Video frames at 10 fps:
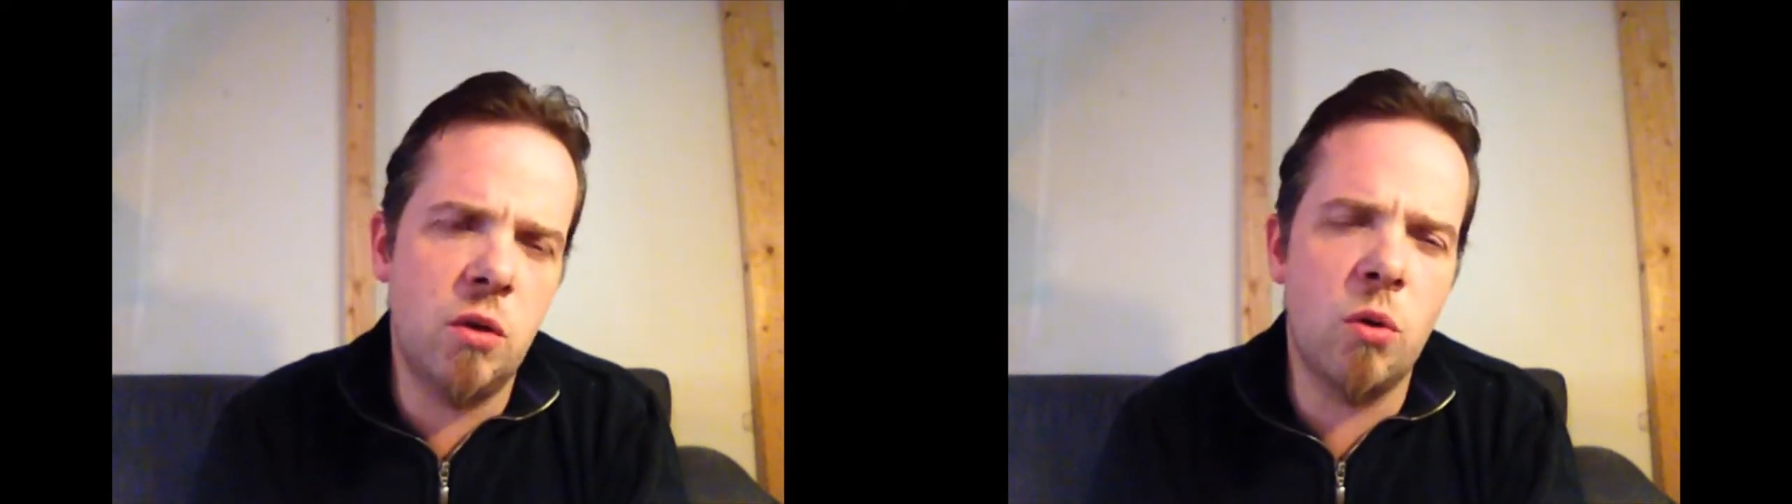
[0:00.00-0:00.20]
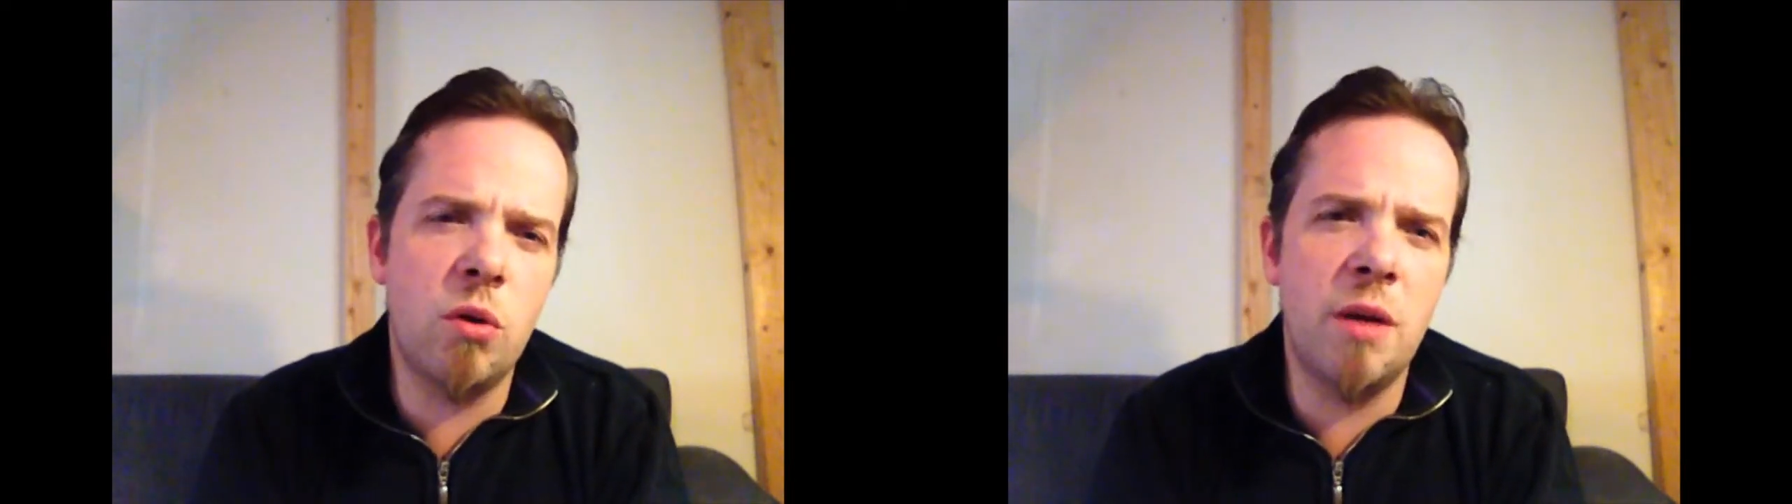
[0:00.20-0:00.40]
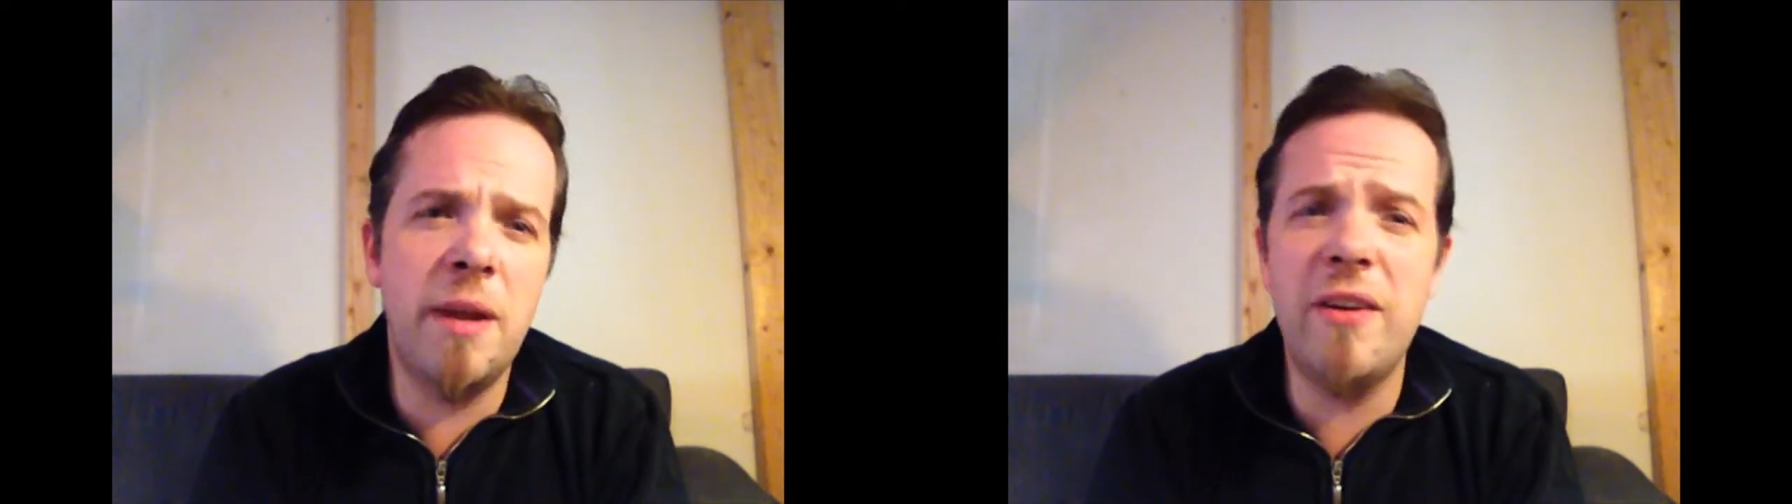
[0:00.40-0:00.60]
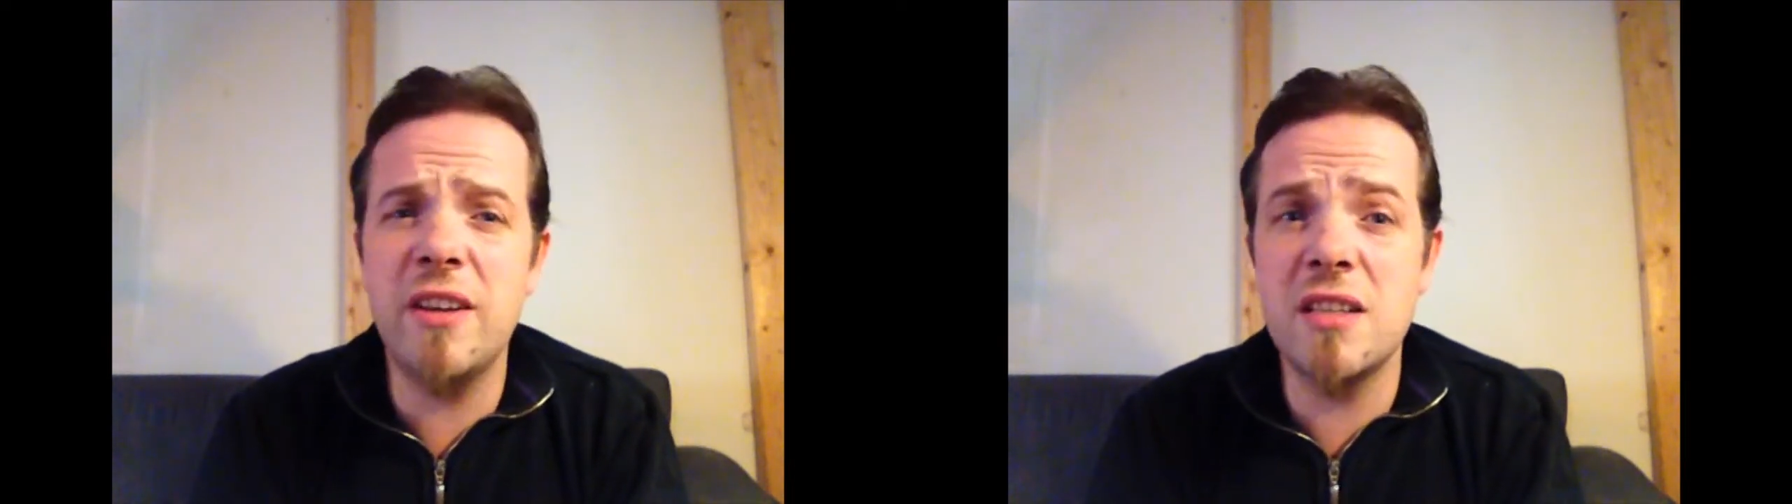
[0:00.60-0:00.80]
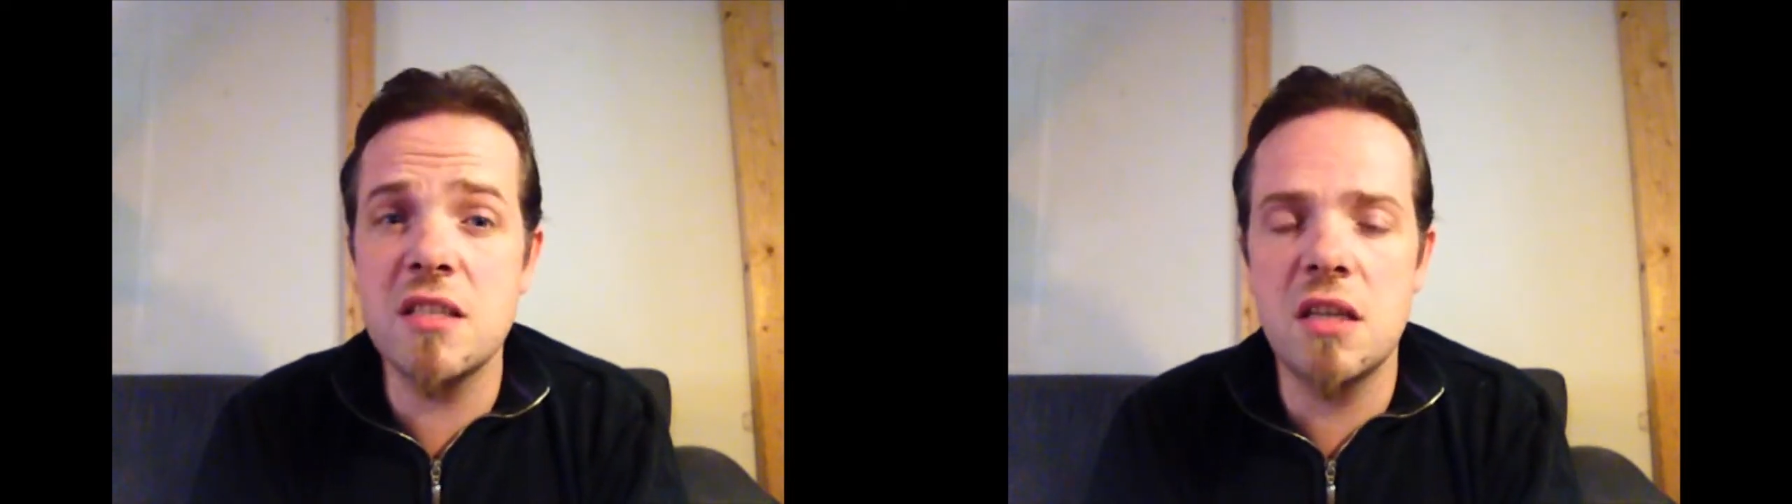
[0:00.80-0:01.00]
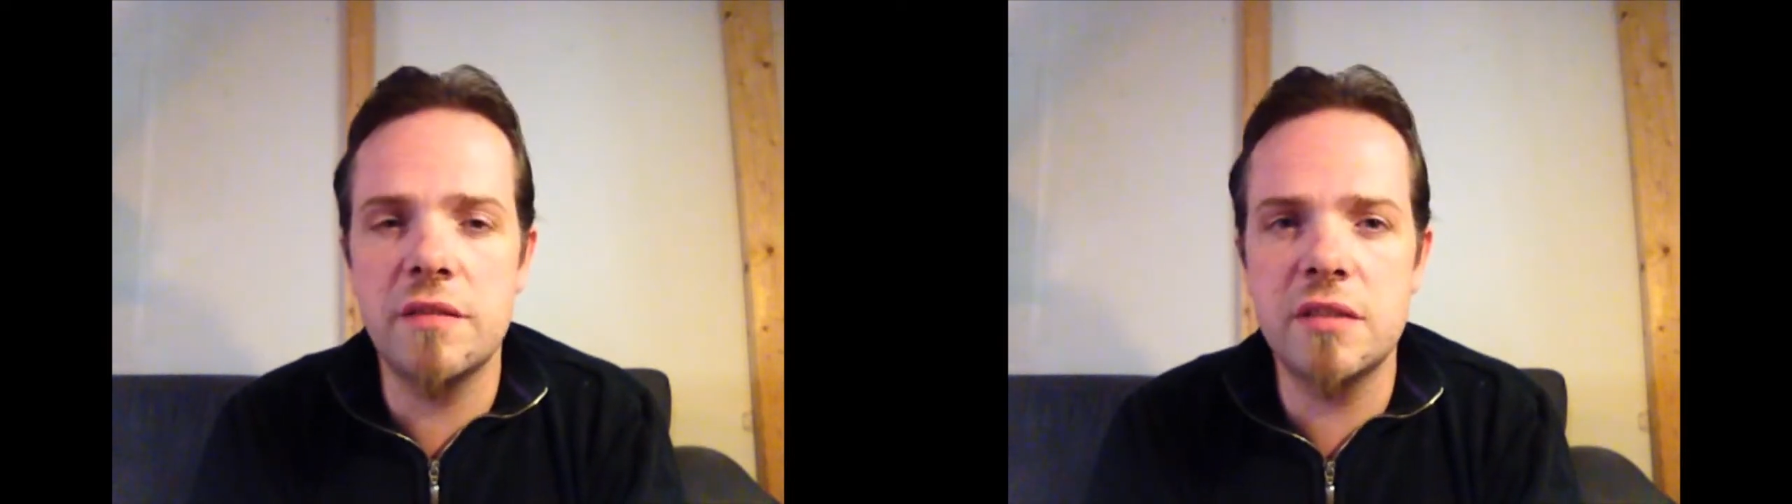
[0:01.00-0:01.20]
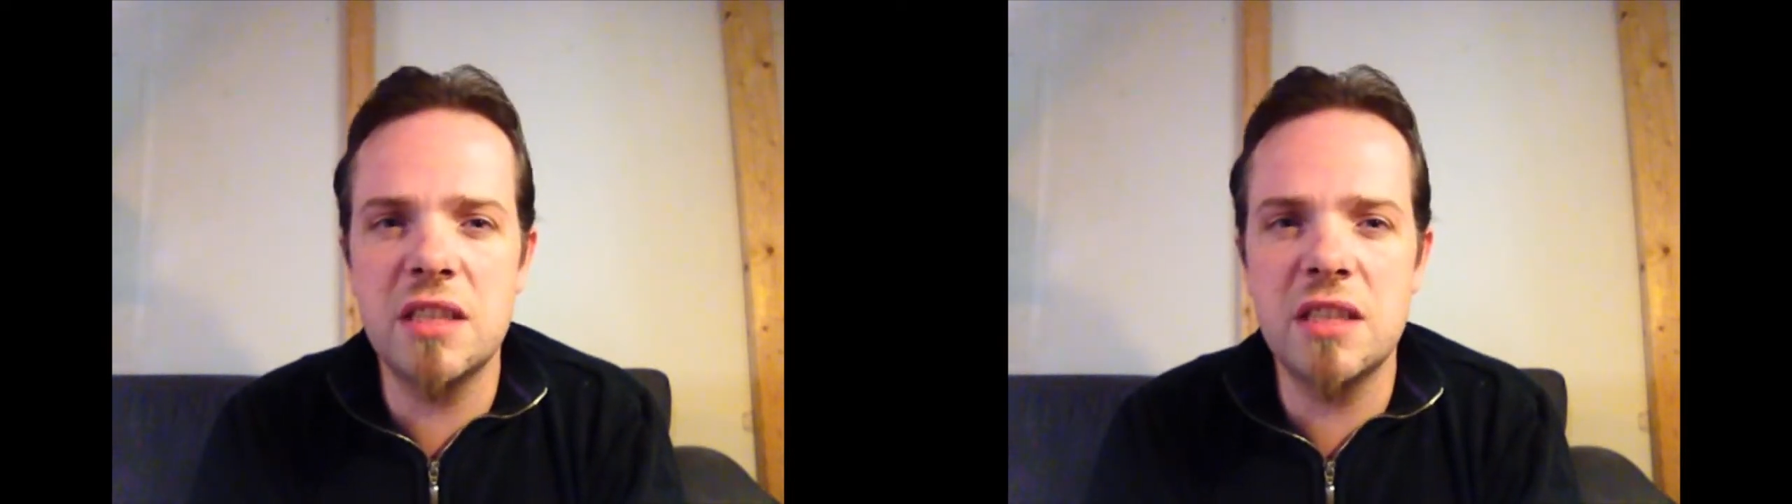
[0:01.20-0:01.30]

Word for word: or American snuffs.